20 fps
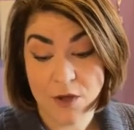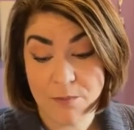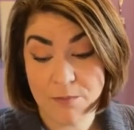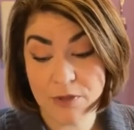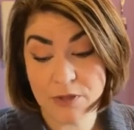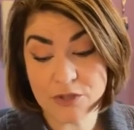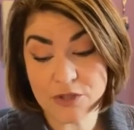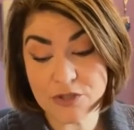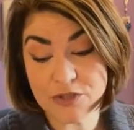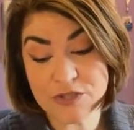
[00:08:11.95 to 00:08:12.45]

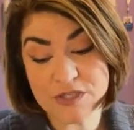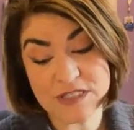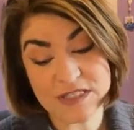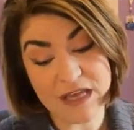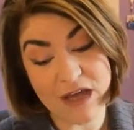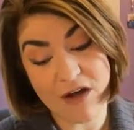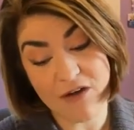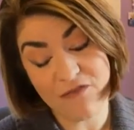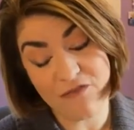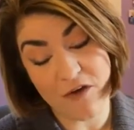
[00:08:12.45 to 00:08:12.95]
Put
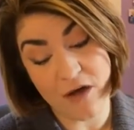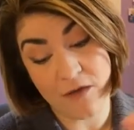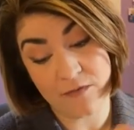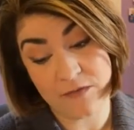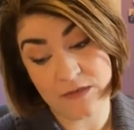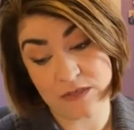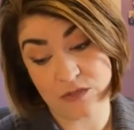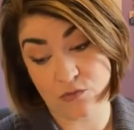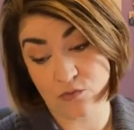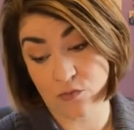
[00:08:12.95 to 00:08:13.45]
yourself on
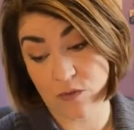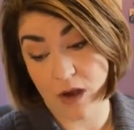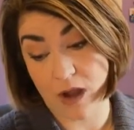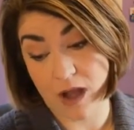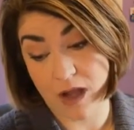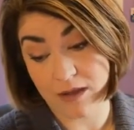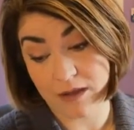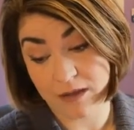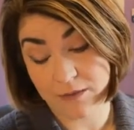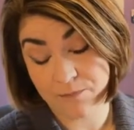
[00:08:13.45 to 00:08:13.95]
this
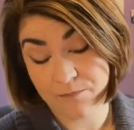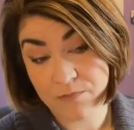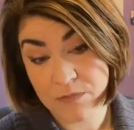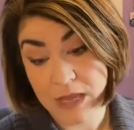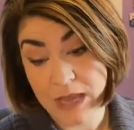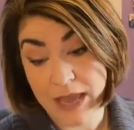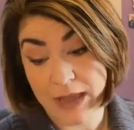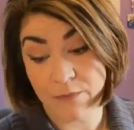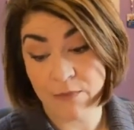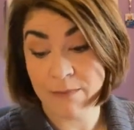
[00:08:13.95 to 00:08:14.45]
rock,
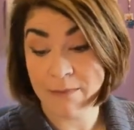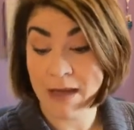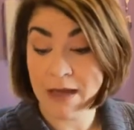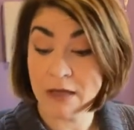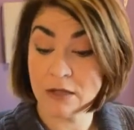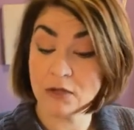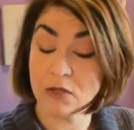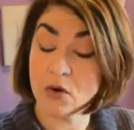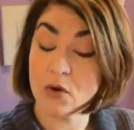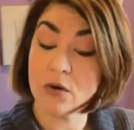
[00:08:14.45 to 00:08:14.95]
and when my
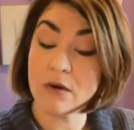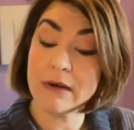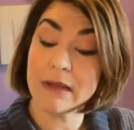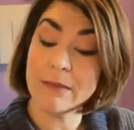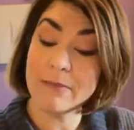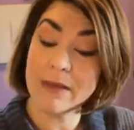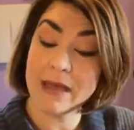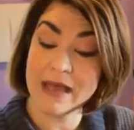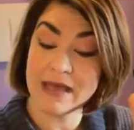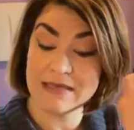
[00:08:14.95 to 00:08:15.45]

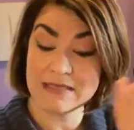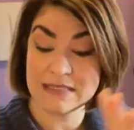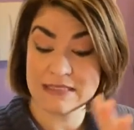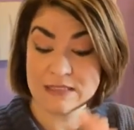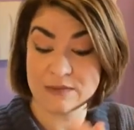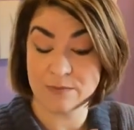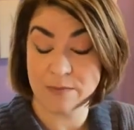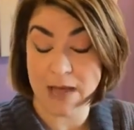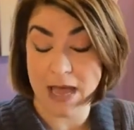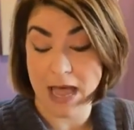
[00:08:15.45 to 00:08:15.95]
glory
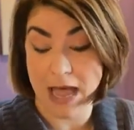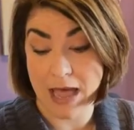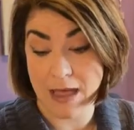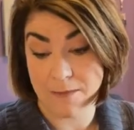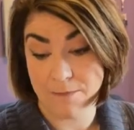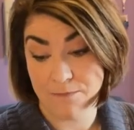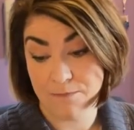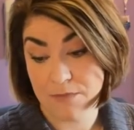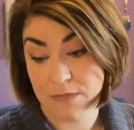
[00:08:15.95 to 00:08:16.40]
passes by,